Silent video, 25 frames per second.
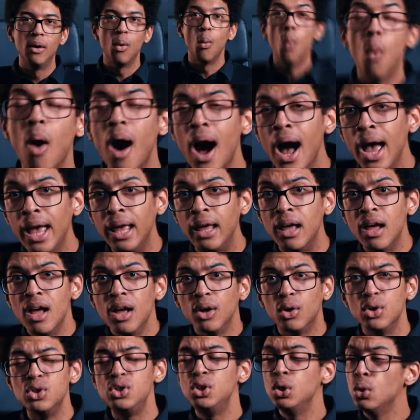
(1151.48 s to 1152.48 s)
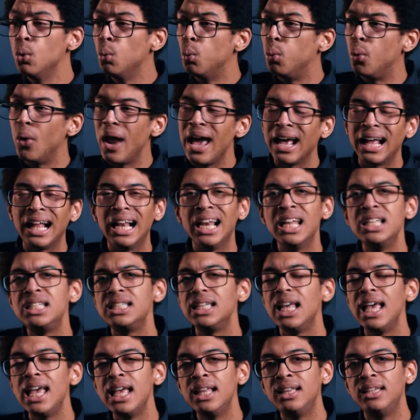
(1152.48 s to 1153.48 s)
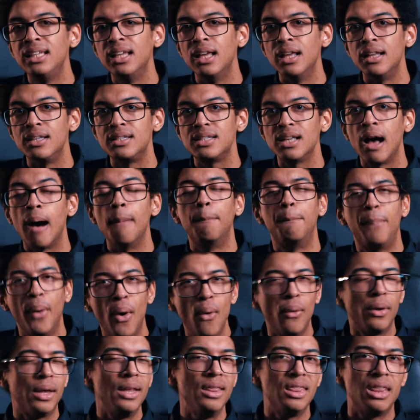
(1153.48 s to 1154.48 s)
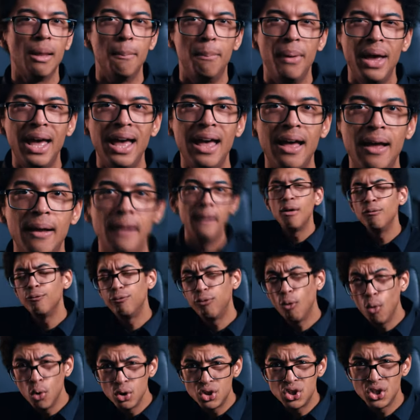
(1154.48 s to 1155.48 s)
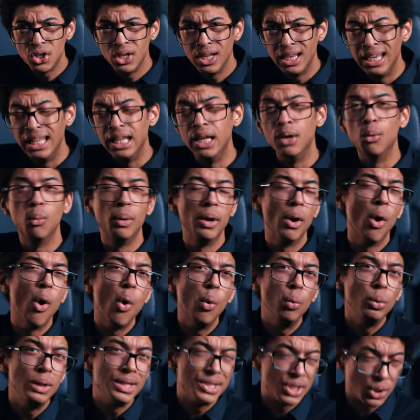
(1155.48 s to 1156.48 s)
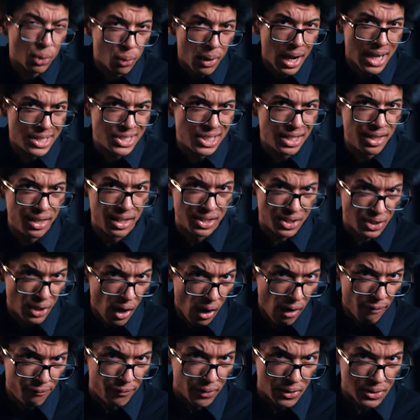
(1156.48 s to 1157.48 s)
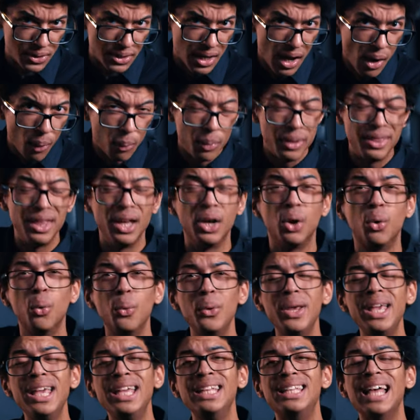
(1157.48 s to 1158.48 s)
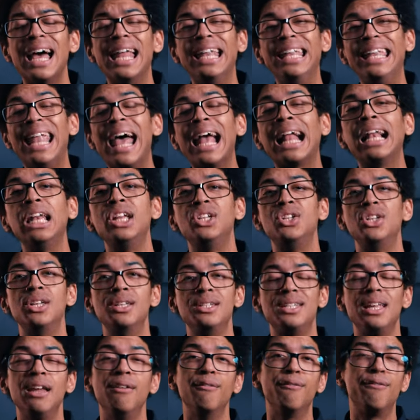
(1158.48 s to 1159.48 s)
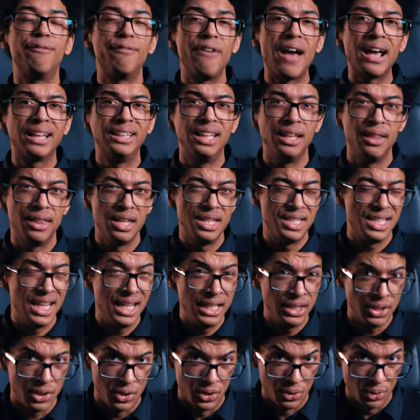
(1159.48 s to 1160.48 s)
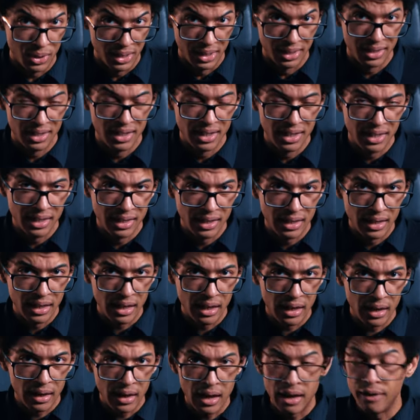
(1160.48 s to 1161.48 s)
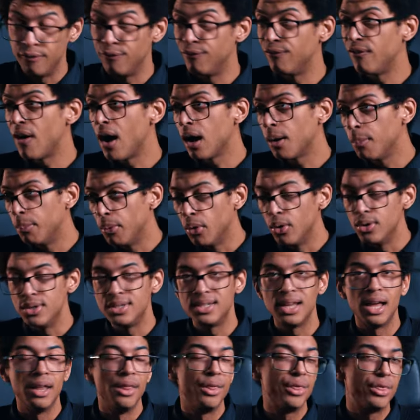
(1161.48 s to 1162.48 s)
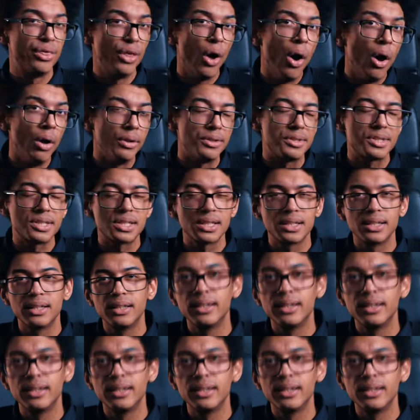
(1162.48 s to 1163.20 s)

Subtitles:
Why? Because you reckless idiots are poking the bear. Unfortunately, we're only scratching the surface with the greed and negligence infecting this industry. And fuckboys and thoughts.